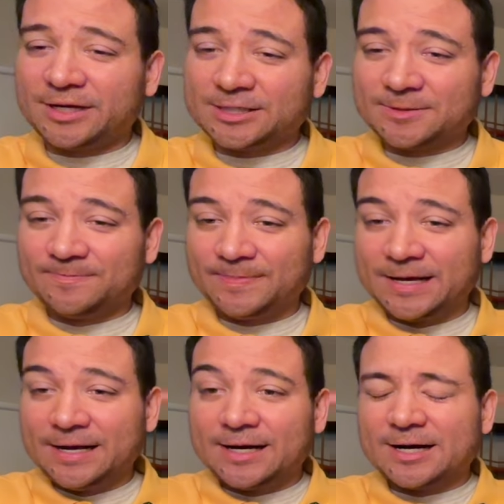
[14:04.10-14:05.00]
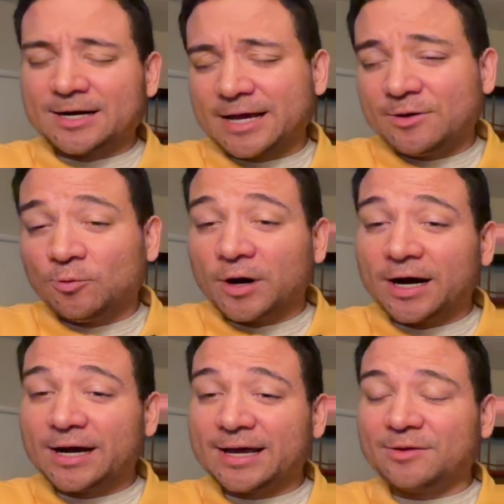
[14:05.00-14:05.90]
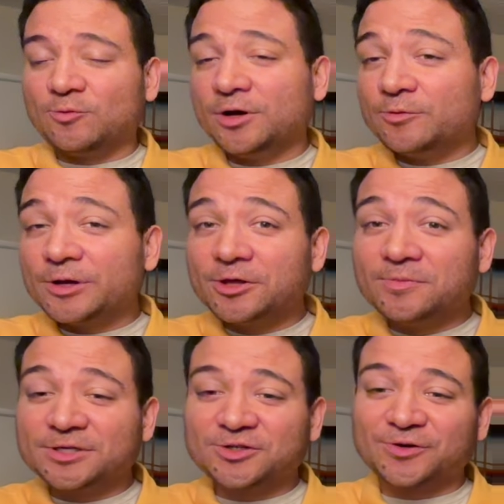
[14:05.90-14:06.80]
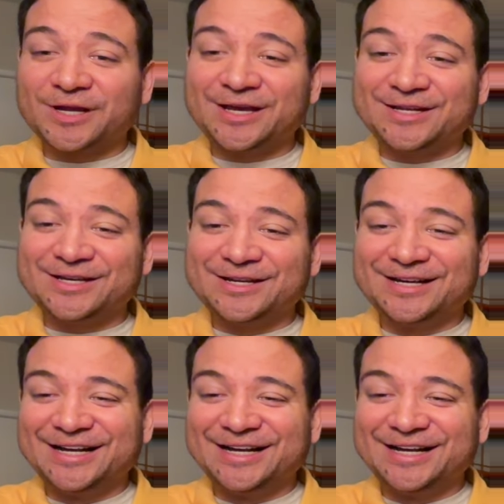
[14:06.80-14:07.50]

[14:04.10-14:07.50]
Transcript: is, and why, and what rhythm is created.